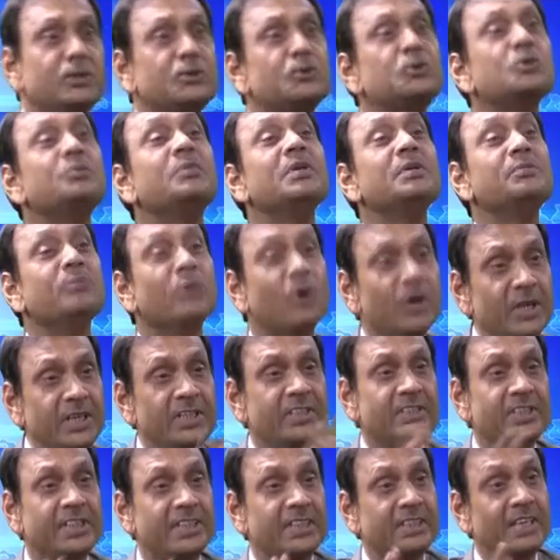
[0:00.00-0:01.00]
to be
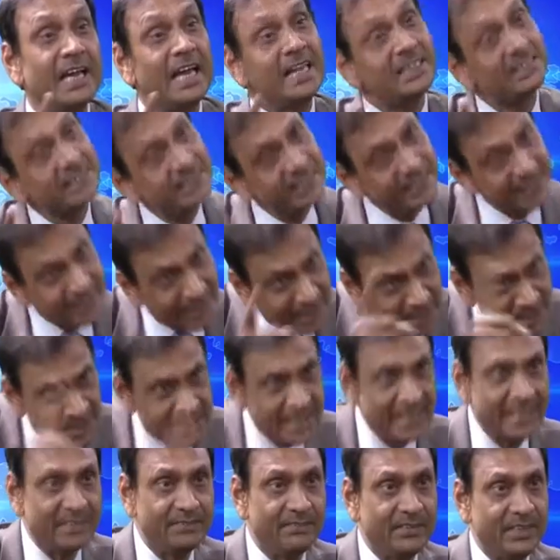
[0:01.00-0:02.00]
monitored at each
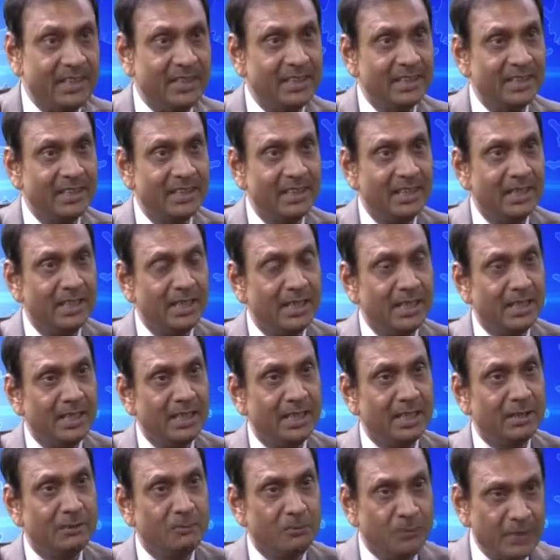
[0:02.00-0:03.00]
level
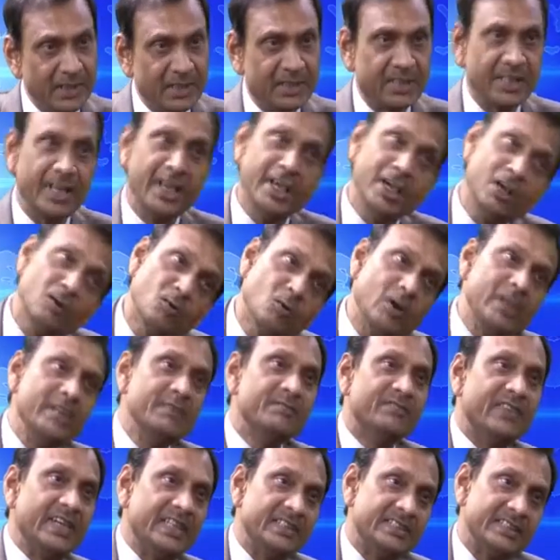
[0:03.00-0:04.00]
with equal
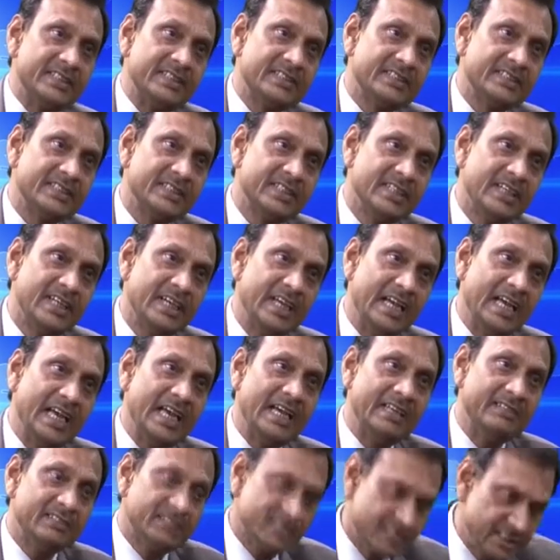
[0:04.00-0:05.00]
emphasis
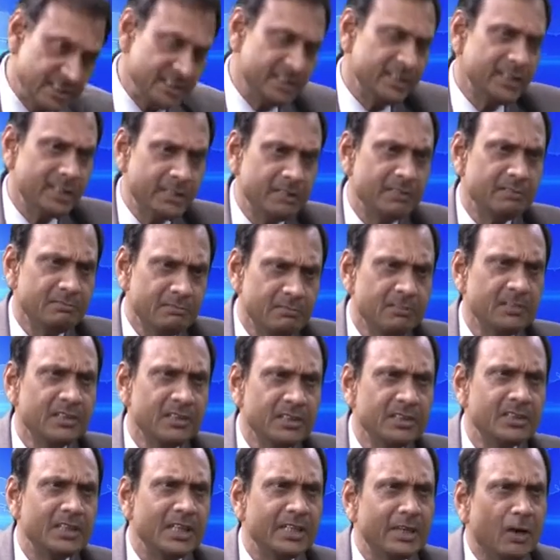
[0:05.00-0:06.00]
and see the
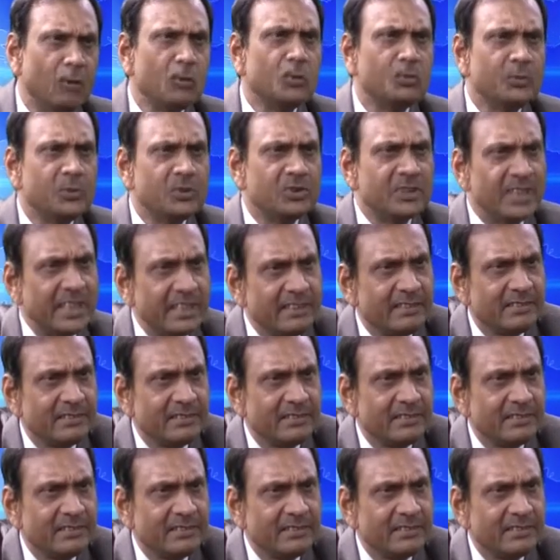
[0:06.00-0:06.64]
result output.